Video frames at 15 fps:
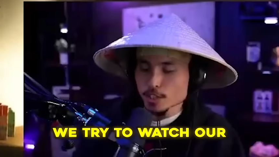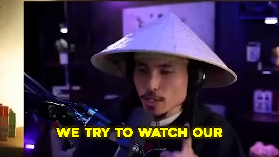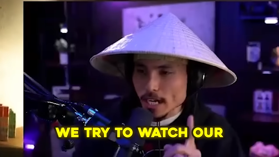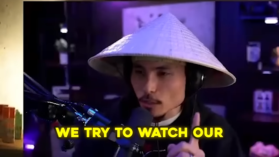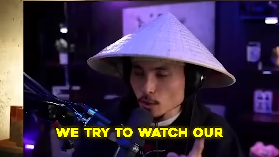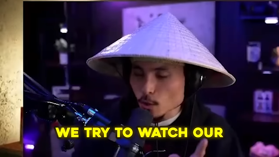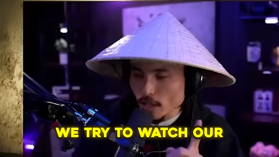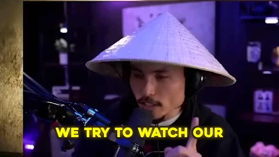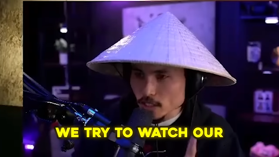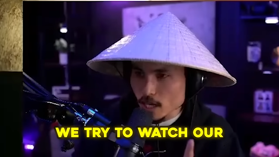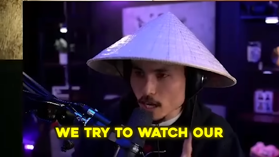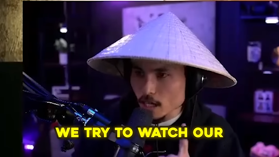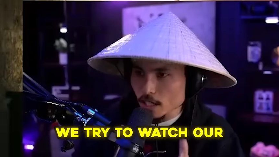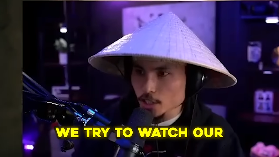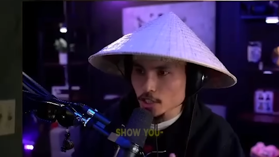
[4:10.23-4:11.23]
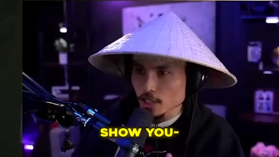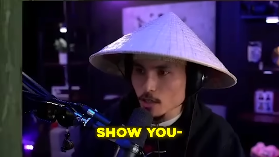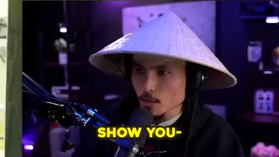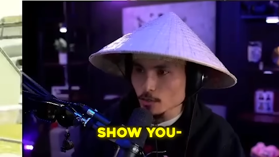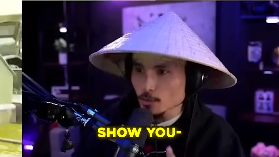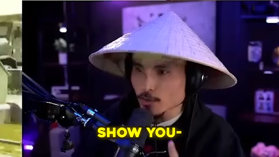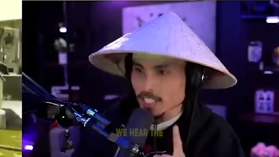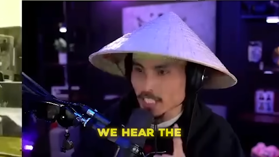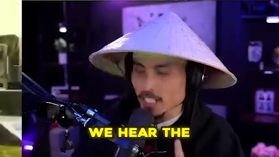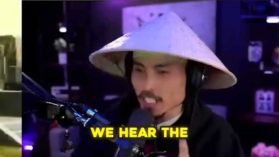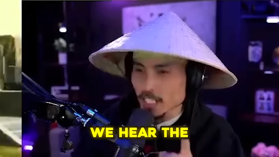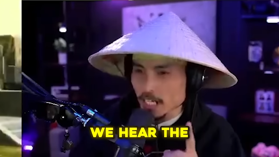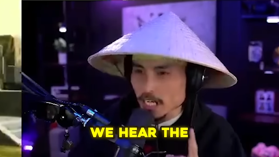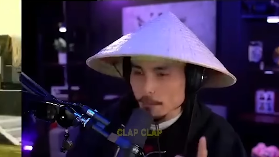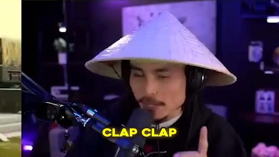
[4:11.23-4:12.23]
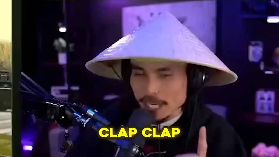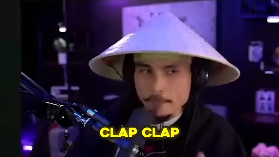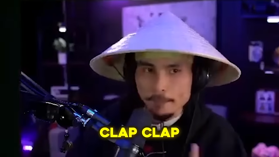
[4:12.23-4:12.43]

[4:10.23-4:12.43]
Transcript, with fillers: We try to watch our show. We hear a clap